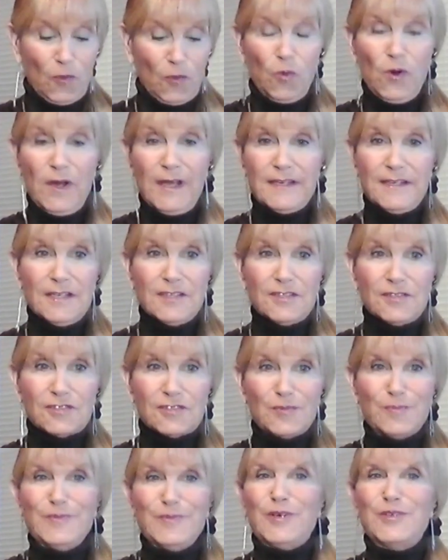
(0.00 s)

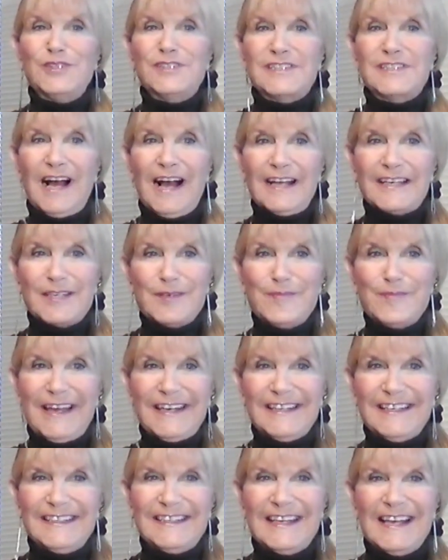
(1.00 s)
witnessed, most
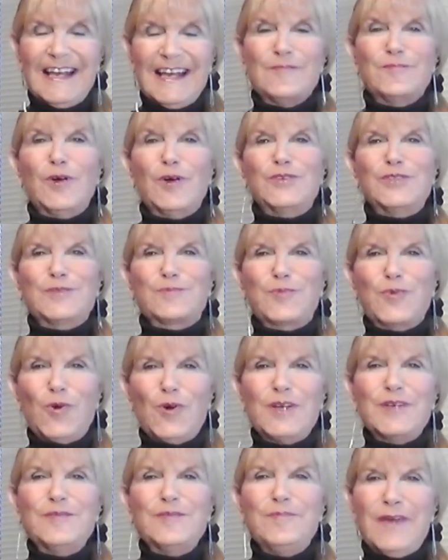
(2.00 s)
documented, most
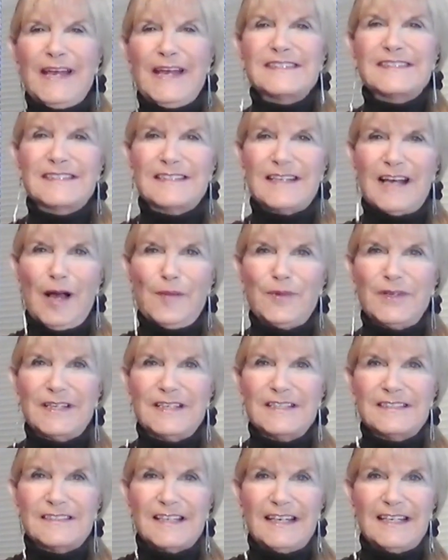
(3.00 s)
important mass
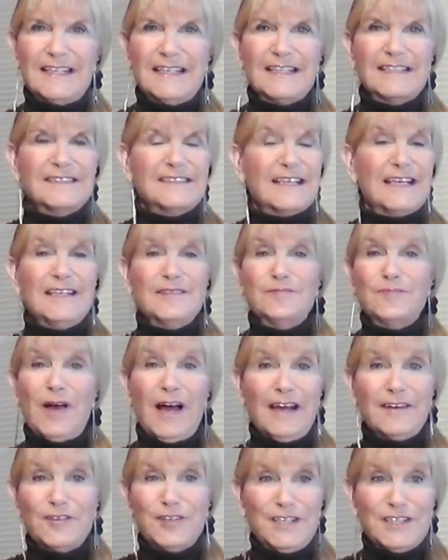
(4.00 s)
anomalous sightings in
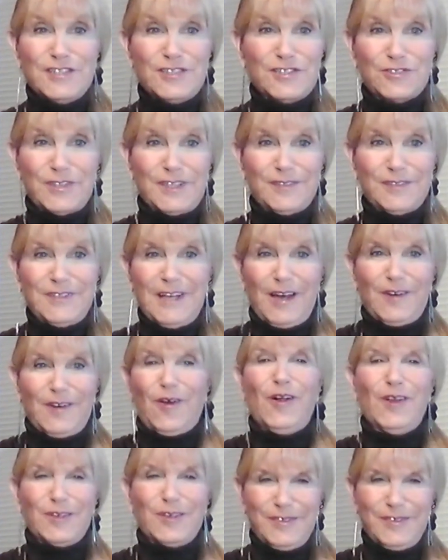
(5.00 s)
modern history, if not
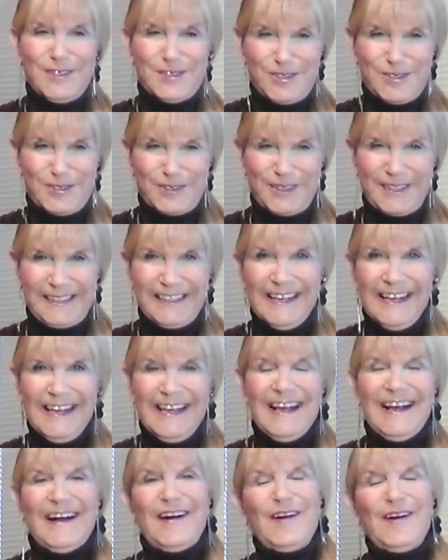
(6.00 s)
all of history.
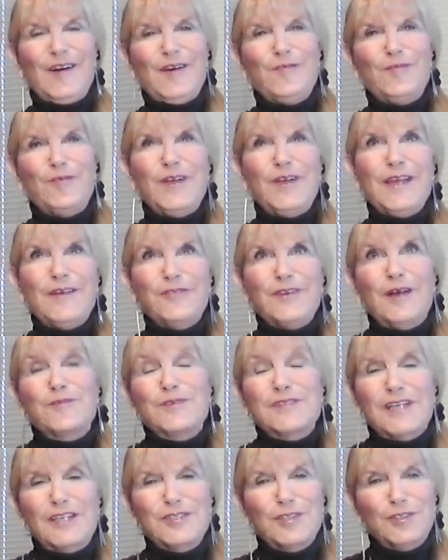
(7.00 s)
Um, we have
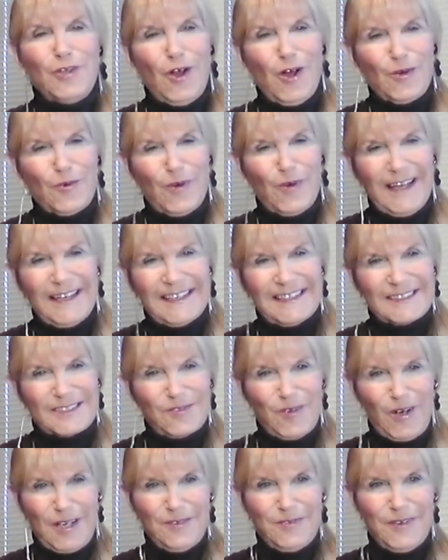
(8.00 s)
come such a long way in
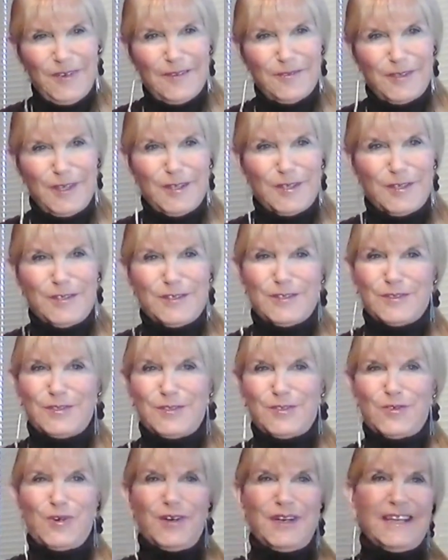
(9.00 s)
25 years. The
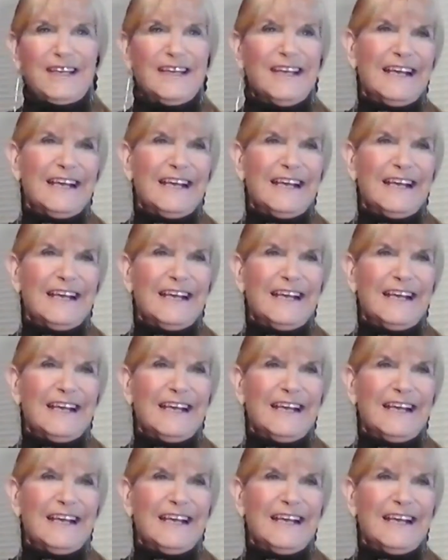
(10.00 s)
story